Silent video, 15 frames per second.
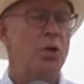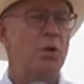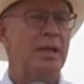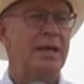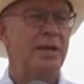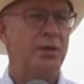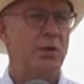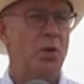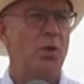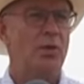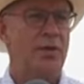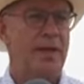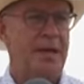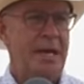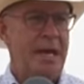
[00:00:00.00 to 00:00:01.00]
you know, let you know
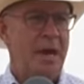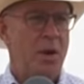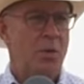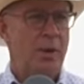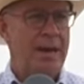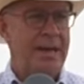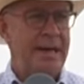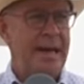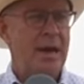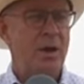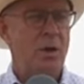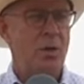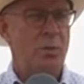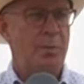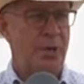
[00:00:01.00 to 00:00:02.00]
that right
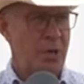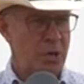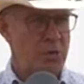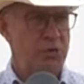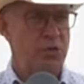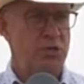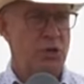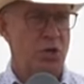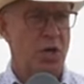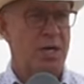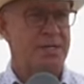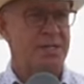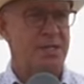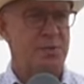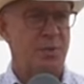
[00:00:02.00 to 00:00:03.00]
now producers
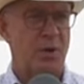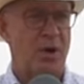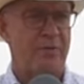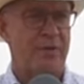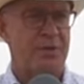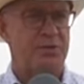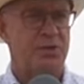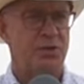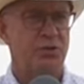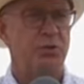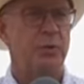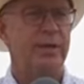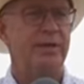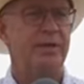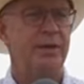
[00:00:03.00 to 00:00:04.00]
across this province are
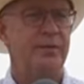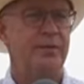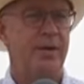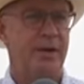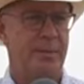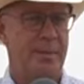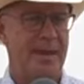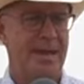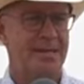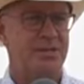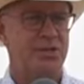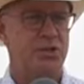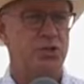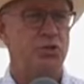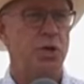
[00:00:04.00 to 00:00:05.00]
doing their very
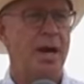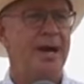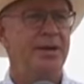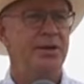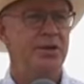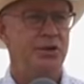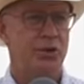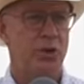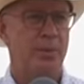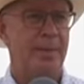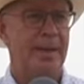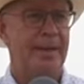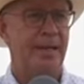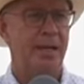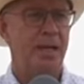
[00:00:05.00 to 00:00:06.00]
best to try and
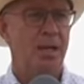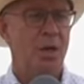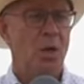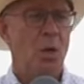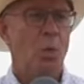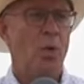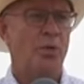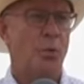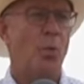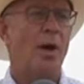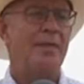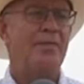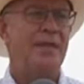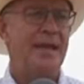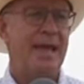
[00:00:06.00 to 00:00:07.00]
determine with
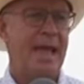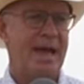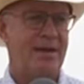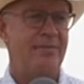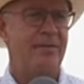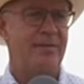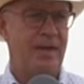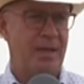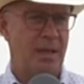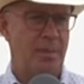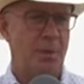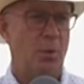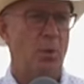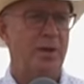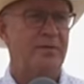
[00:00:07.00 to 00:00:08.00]
what they have
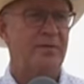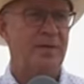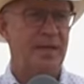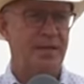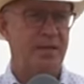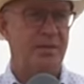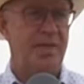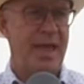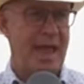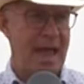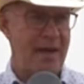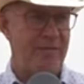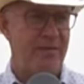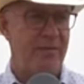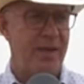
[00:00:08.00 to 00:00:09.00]
available, what feed they
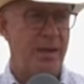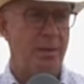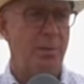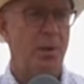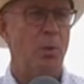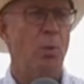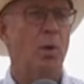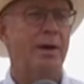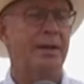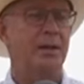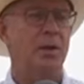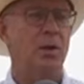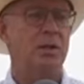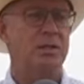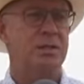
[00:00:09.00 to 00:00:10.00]
have available, what
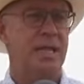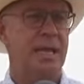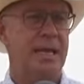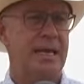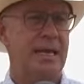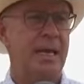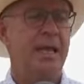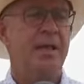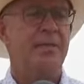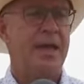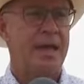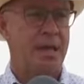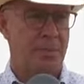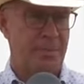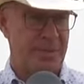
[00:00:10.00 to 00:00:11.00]
looks like
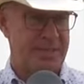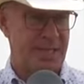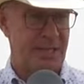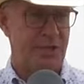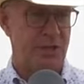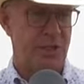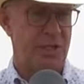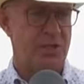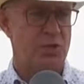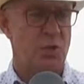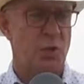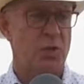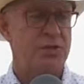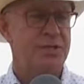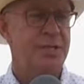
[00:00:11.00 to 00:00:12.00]
they could potentially
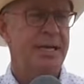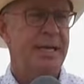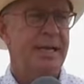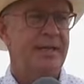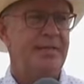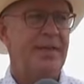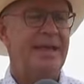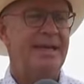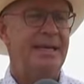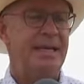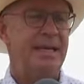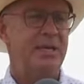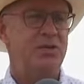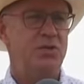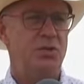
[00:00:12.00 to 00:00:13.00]
source. They
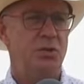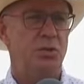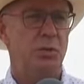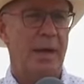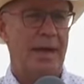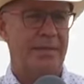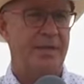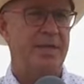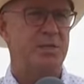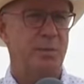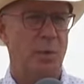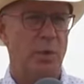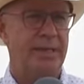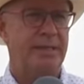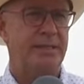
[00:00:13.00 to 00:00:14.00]
need to, at this
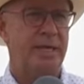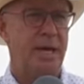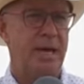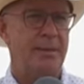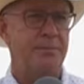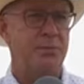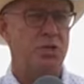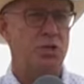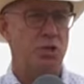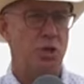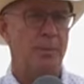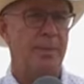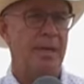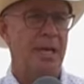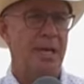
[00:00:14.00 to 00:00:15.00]
point in time,
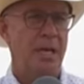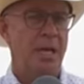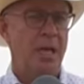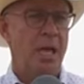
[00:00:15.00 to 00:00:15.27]
determine